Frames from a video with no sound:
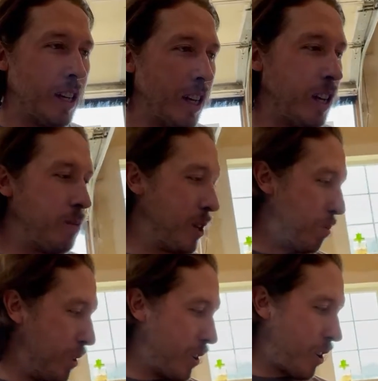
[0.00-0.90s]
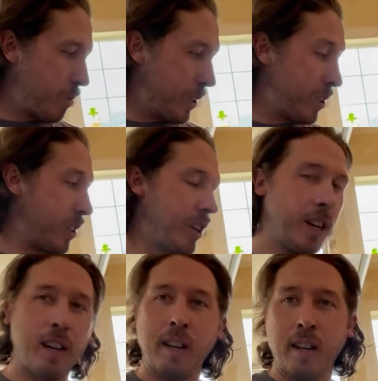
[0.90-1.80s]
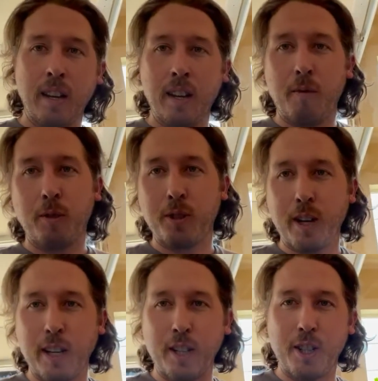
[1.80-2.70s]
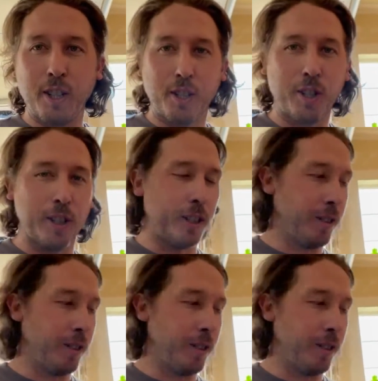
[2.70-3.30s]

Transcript: hit me up in the comments. We'll try to get you a shirt.